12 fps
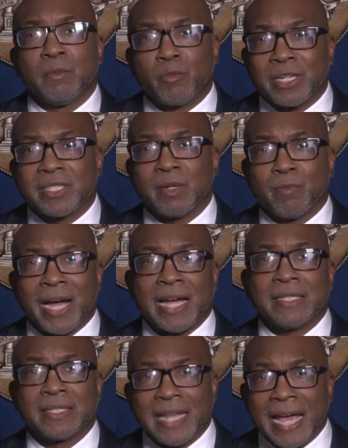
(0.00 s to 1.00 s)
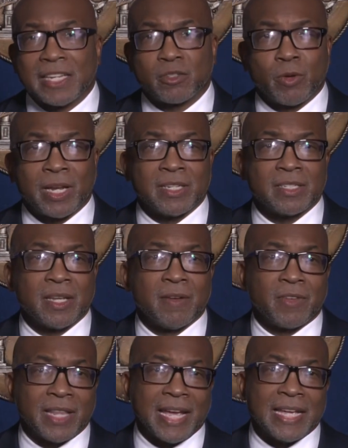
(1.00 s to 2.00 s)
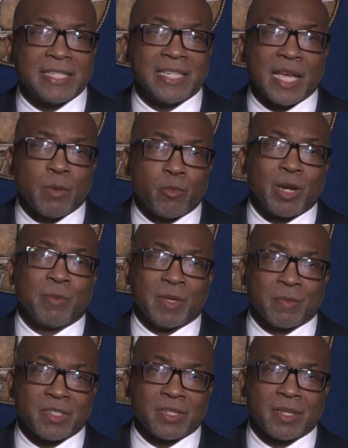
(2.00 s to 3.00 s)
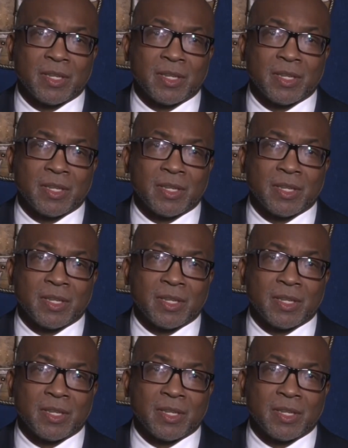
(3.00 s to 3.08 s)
President Biden's tax credits for the ACA premiums.